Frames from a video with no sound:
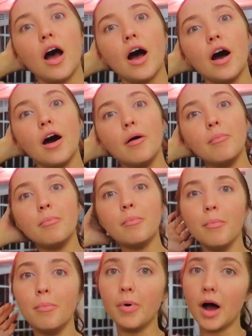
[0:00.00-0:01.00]
Um,
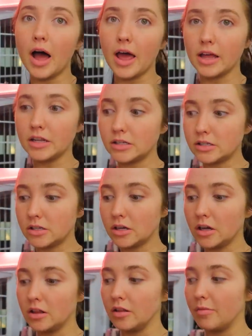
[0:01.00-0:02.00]
but
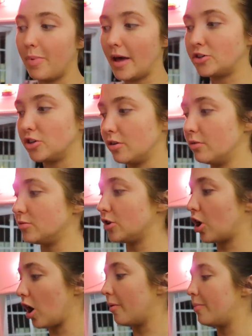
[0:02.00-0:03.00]
the bedrooms
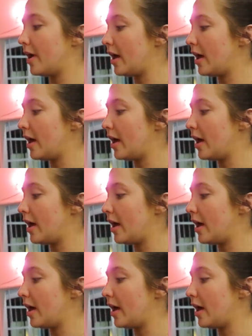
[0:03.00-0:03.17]
are carpet